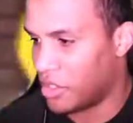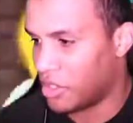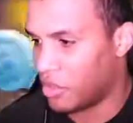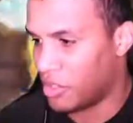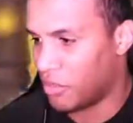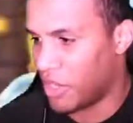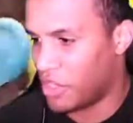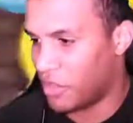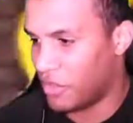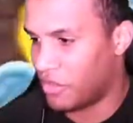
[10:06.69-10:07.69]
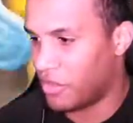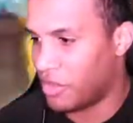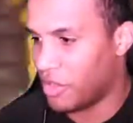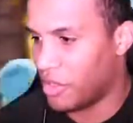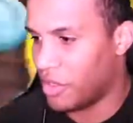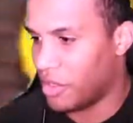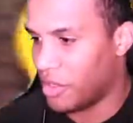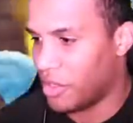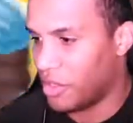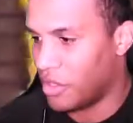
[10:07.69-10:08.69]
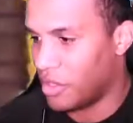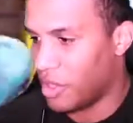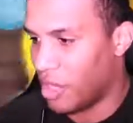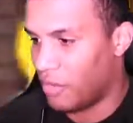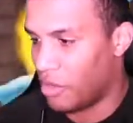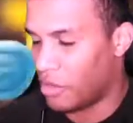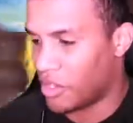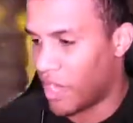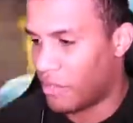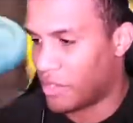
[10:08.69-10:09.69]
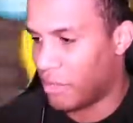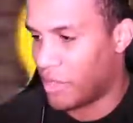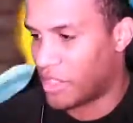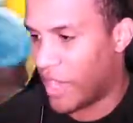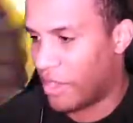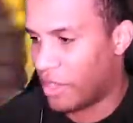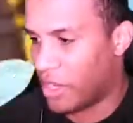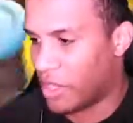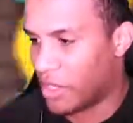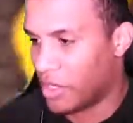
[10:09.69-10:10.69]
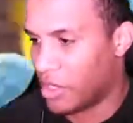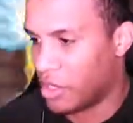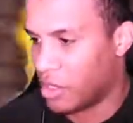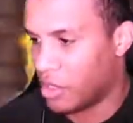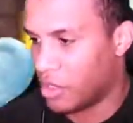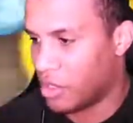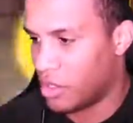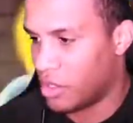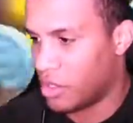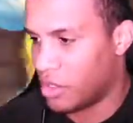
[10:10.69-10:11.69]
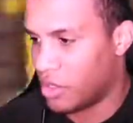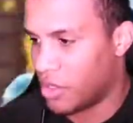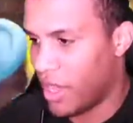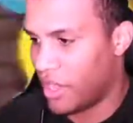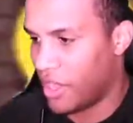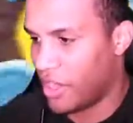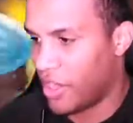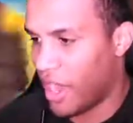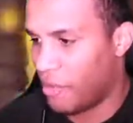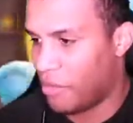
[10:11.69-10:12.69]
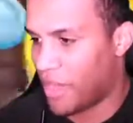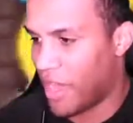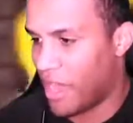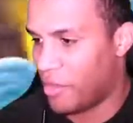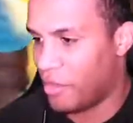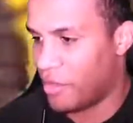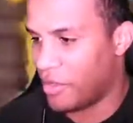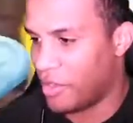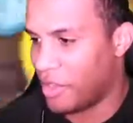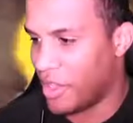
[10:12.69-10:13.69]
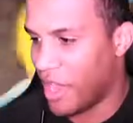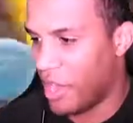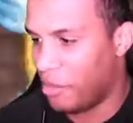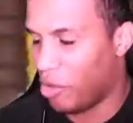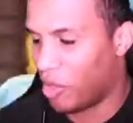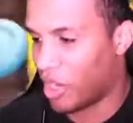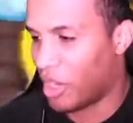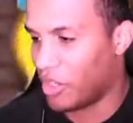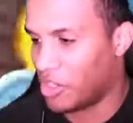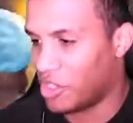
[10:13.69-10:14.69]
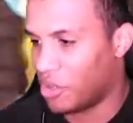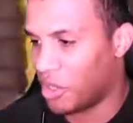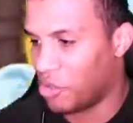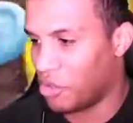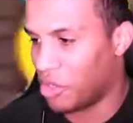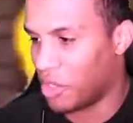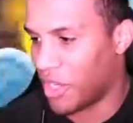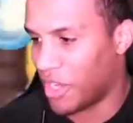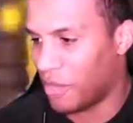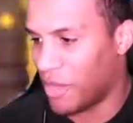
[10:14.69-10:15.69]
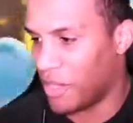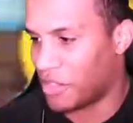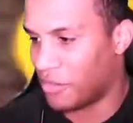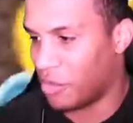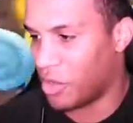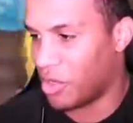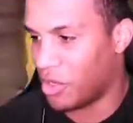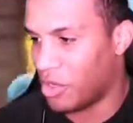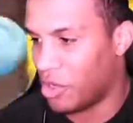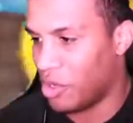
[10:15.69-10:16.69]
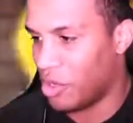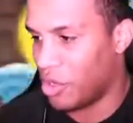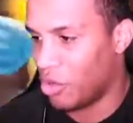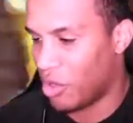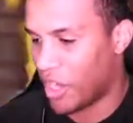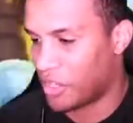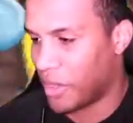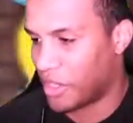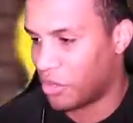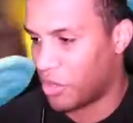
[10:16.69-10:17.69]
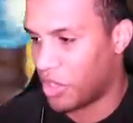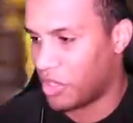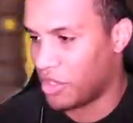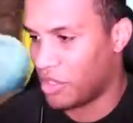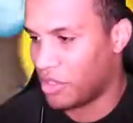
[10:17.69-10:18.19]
So there's a bunch of those games I missed out on. And then I became a poor college student who couldn't get a PS4 or an Xbox One.